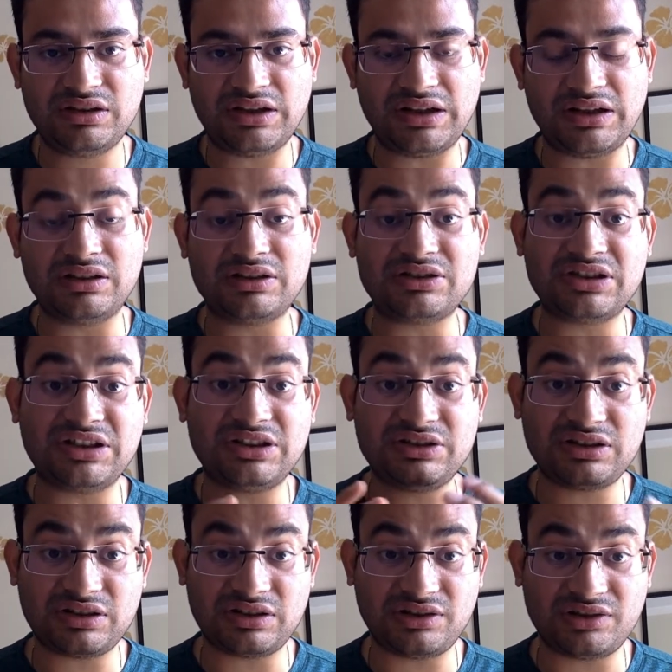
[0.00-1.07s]
and the
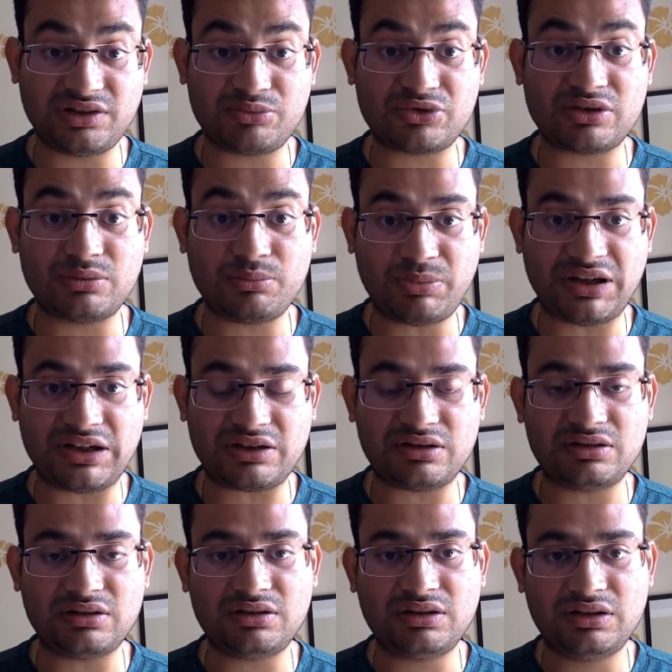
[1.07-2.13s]
changing consumption
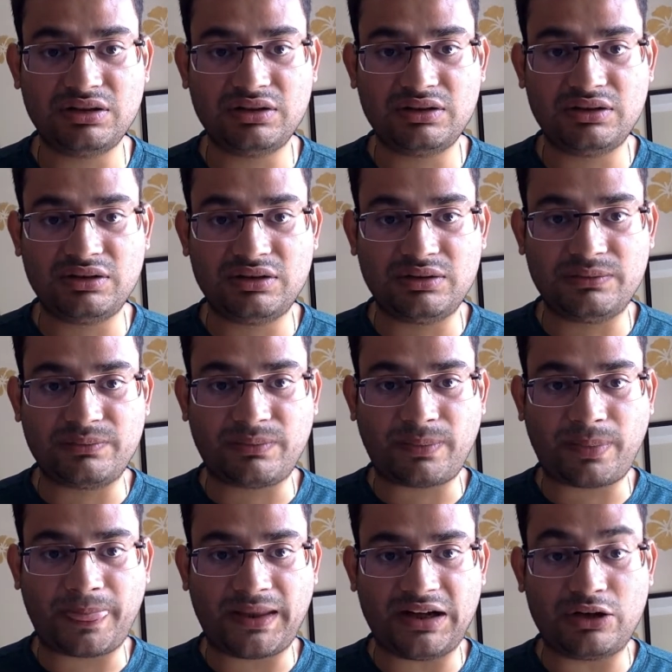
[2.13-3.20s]
patterns
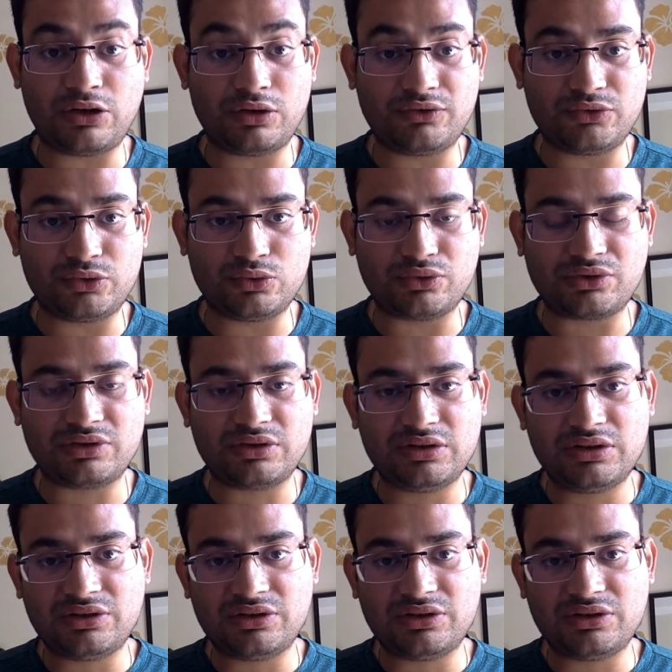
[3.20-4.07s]
and all of those.